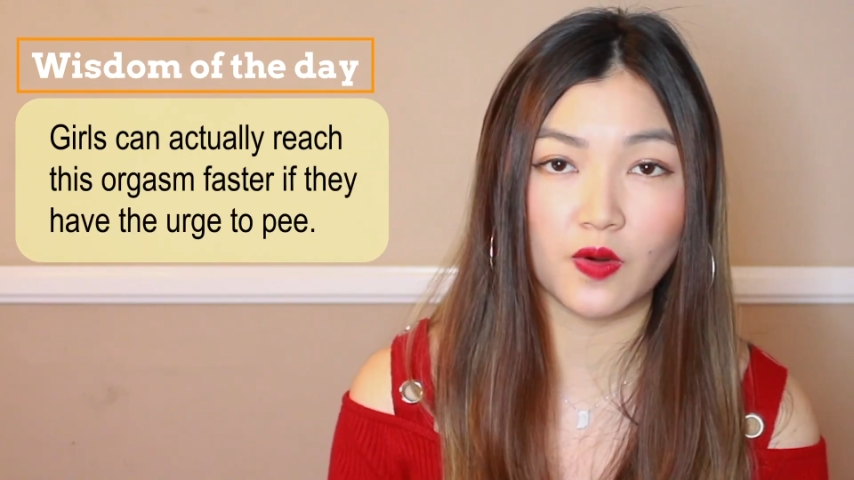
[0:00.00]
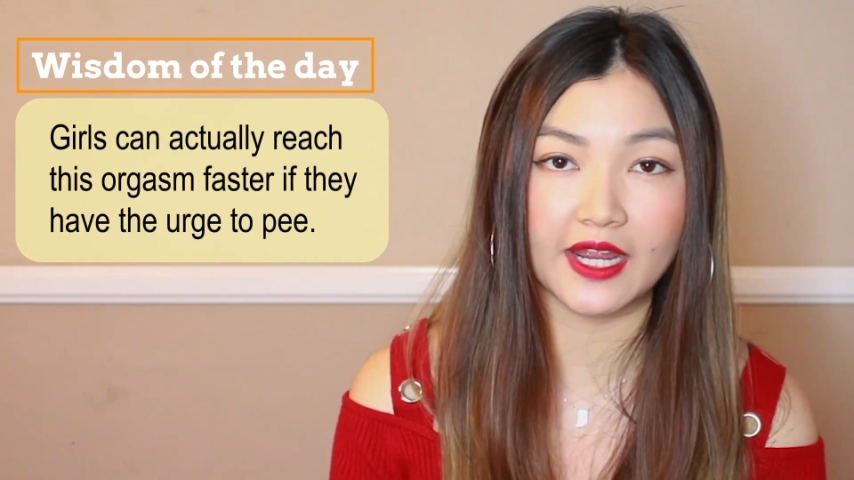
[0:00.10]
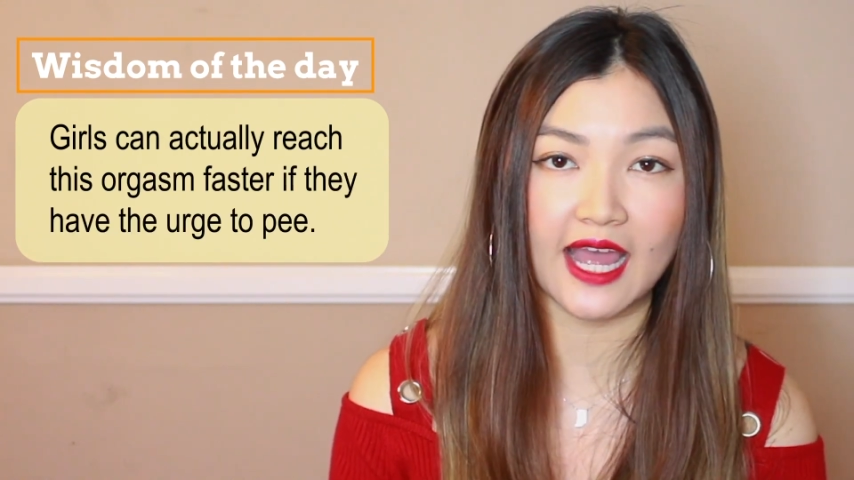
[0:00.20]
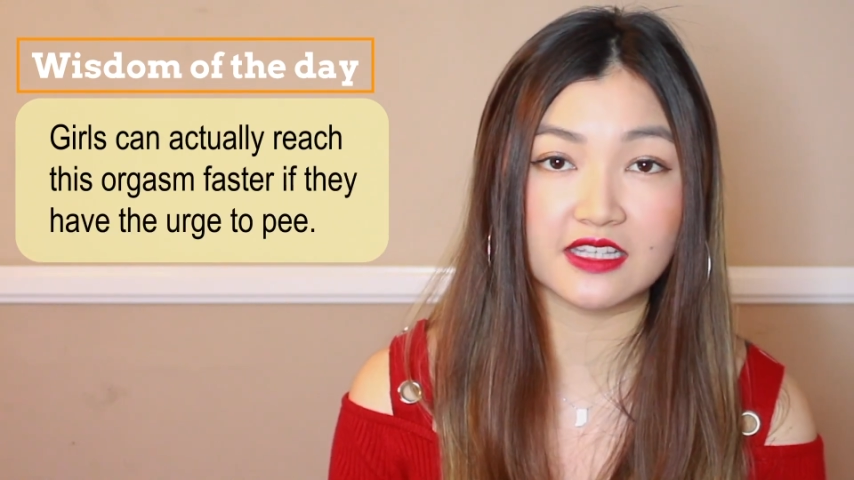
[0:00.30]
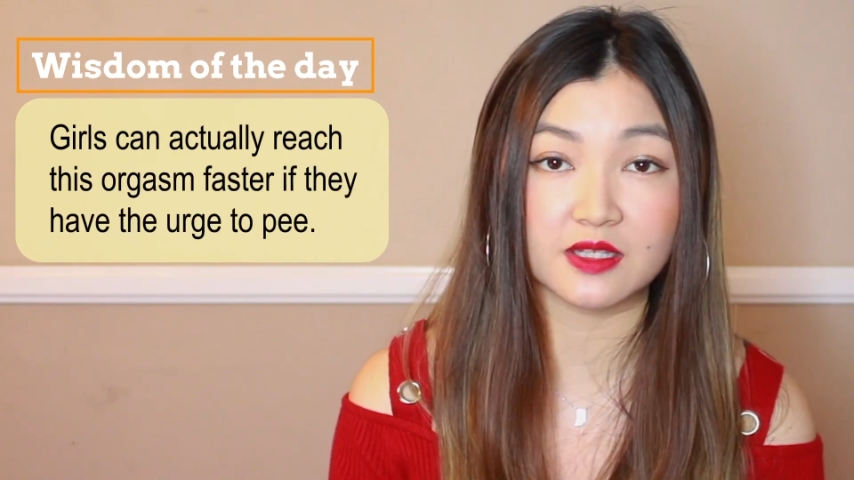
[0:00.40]

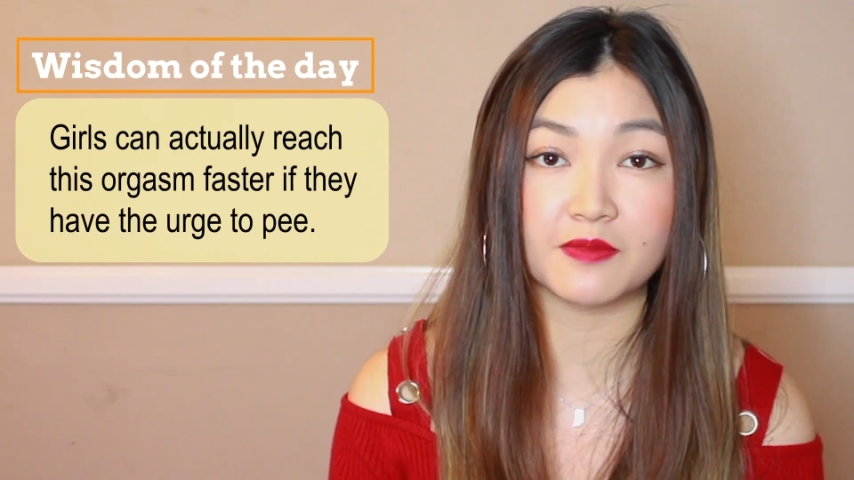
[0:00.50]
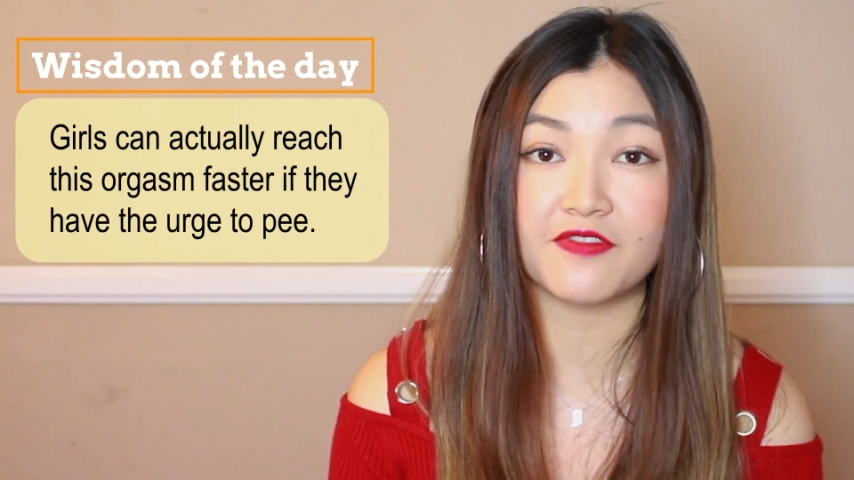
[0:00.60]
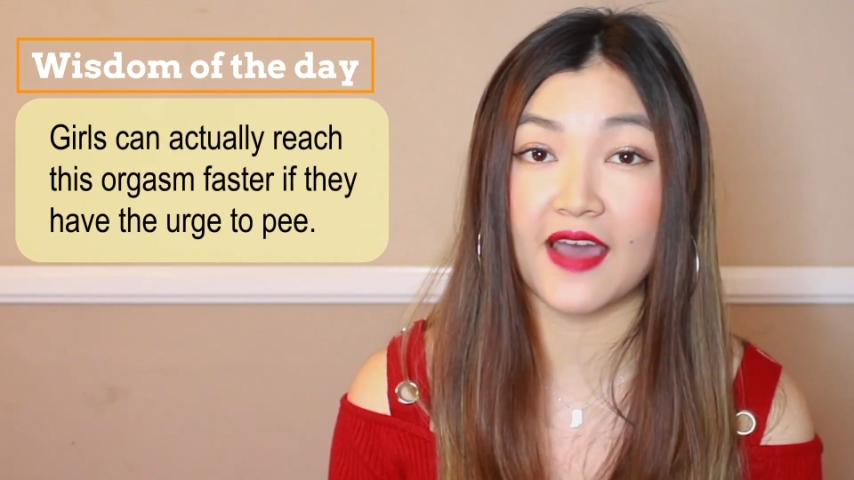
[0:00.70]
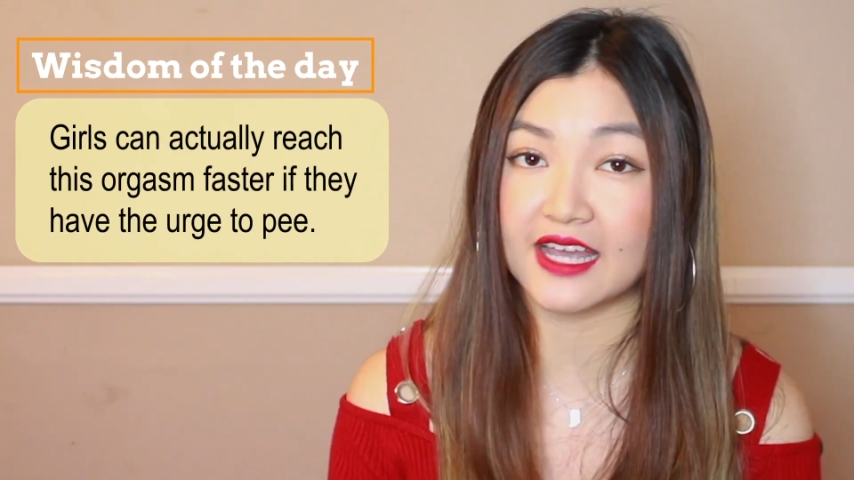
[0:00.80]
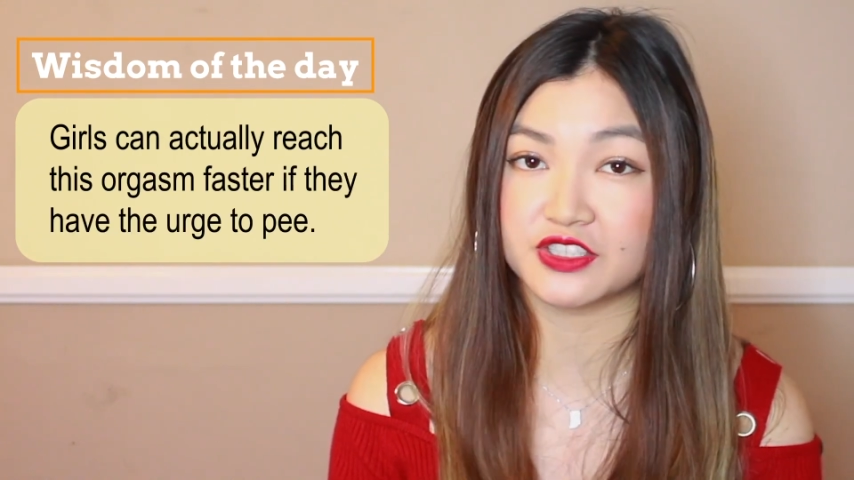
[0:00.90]
orgasm
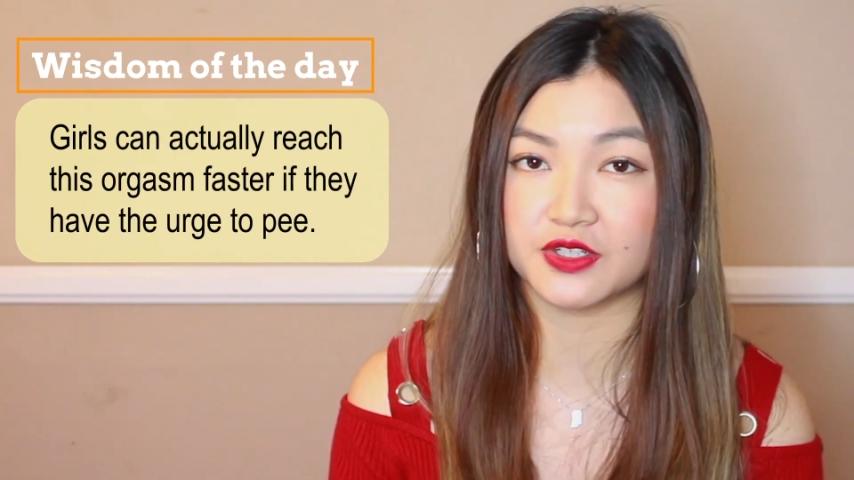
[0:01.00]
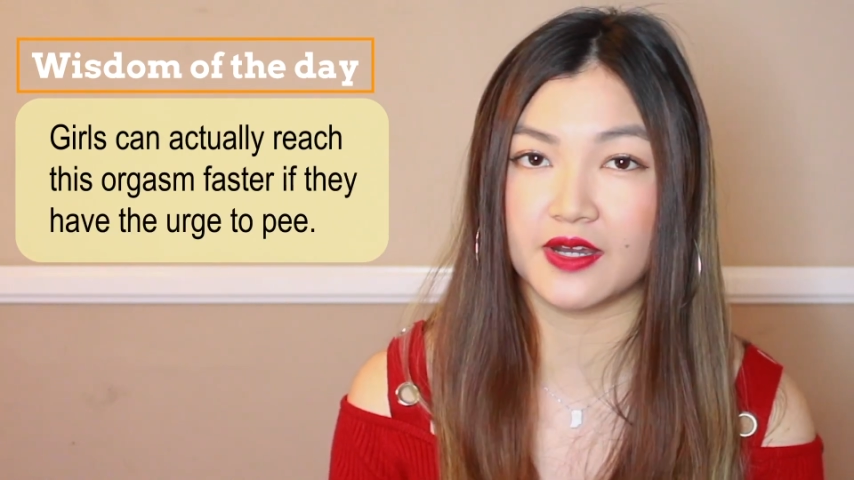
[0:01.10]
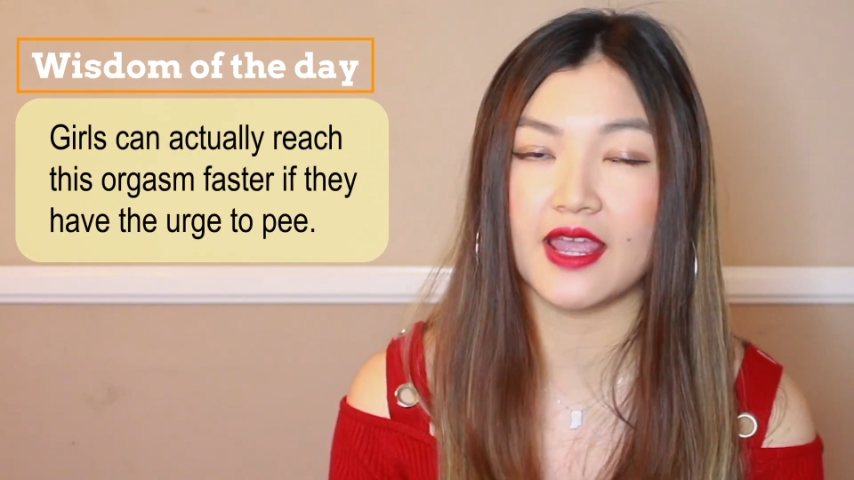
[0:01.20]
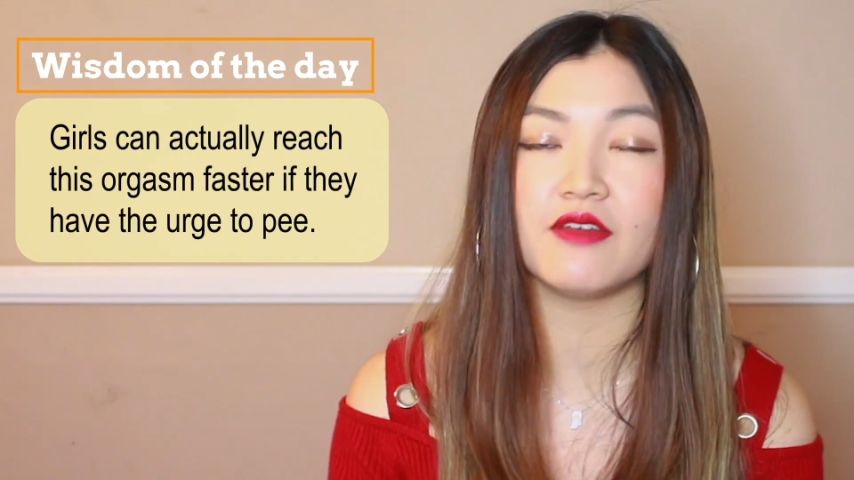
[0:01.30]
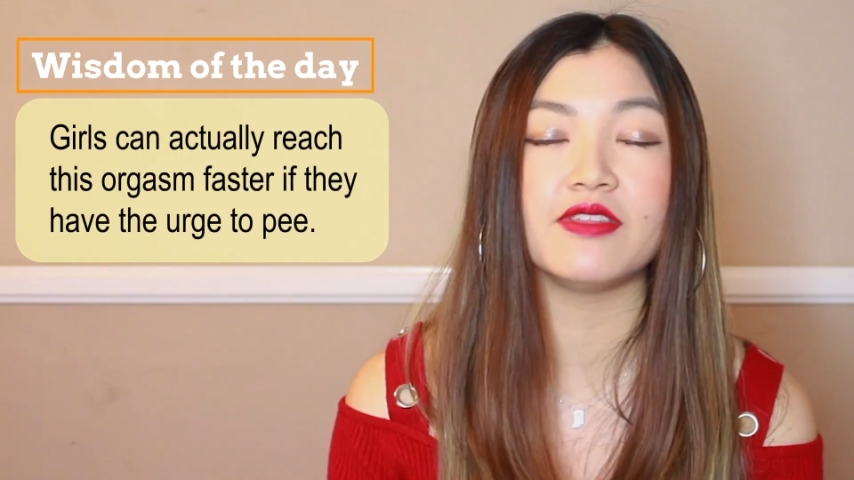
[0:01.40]
faster
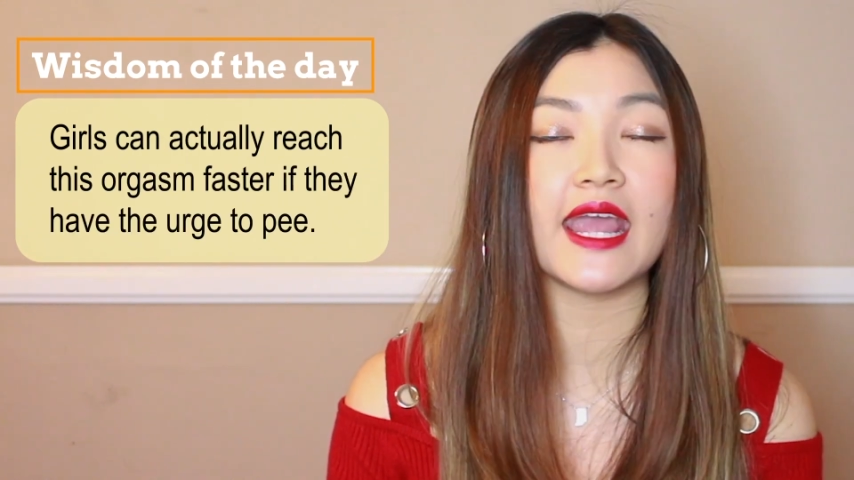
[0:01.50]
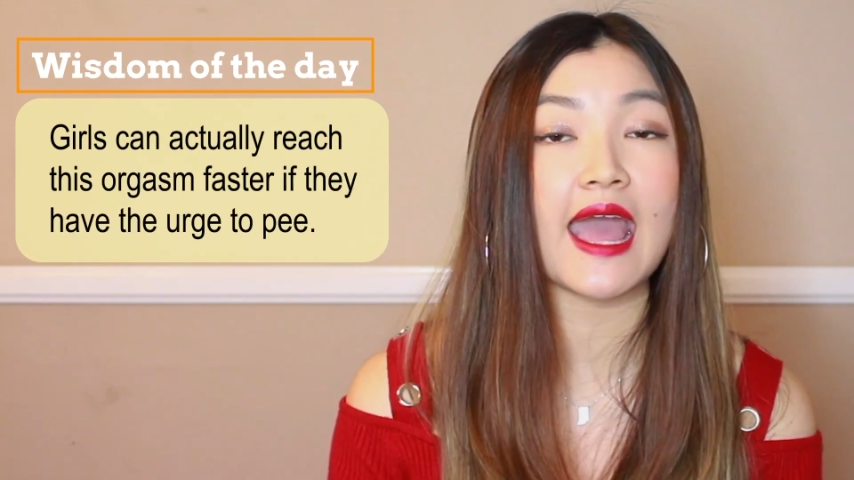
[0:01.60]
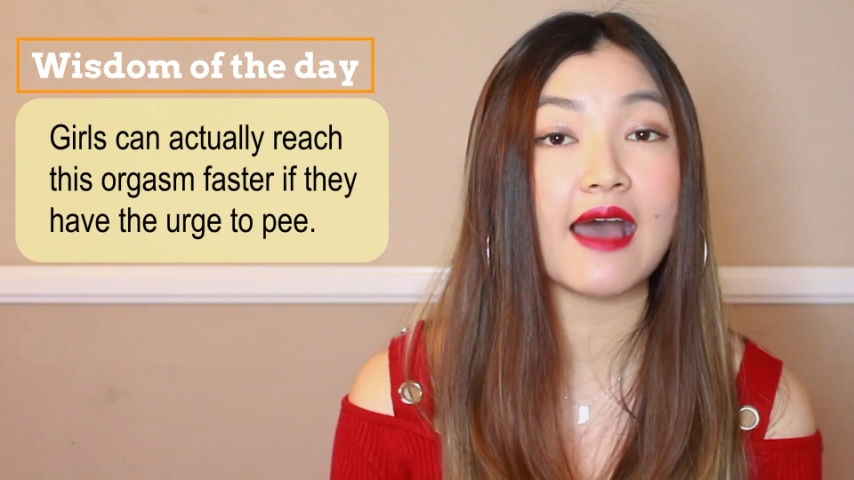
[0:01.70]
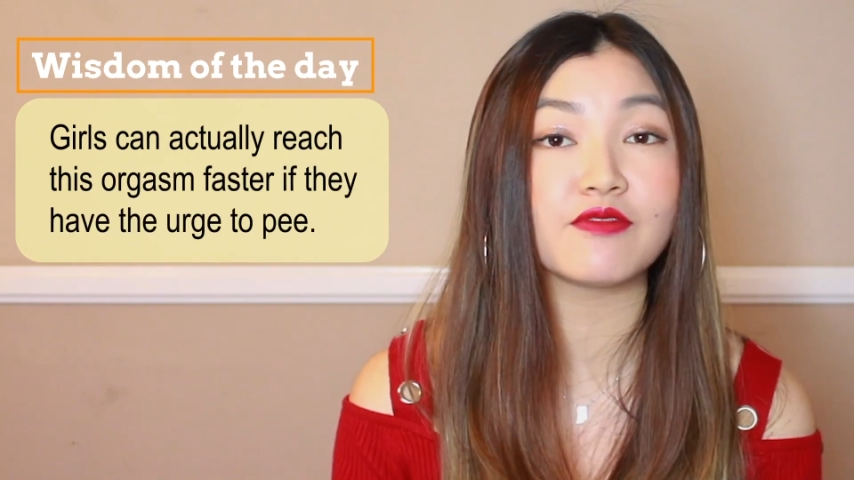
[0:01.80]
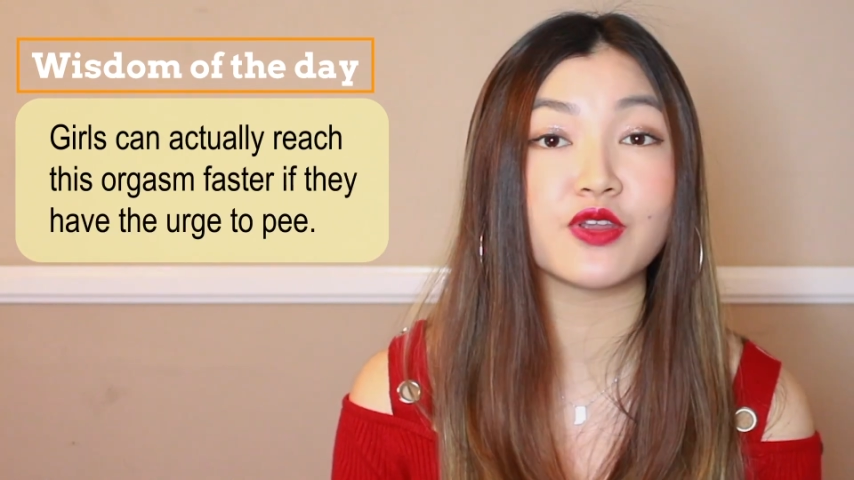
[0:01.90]
if they
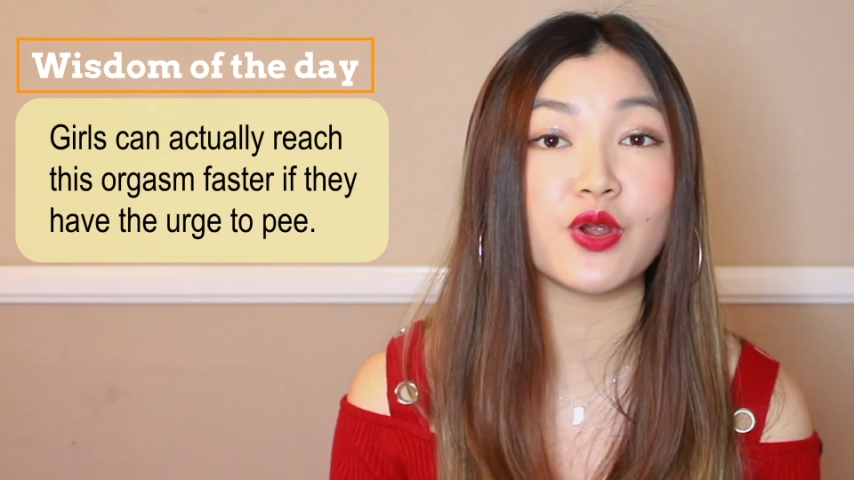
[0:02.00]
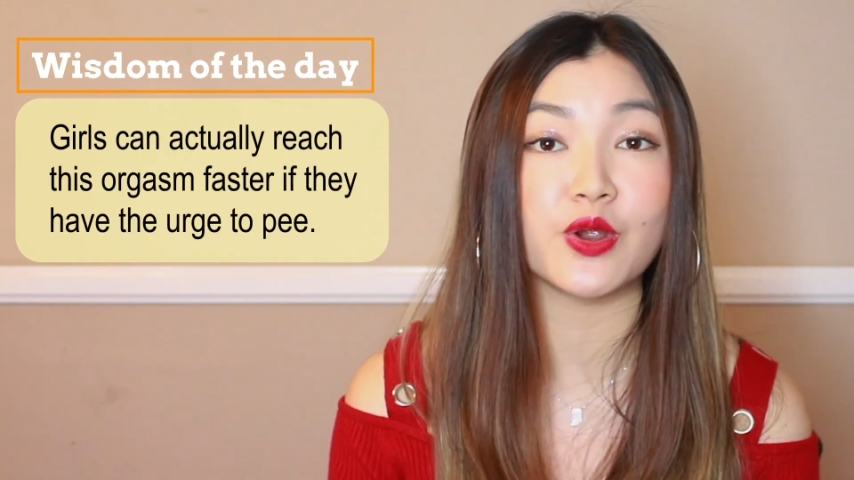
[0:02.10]
have the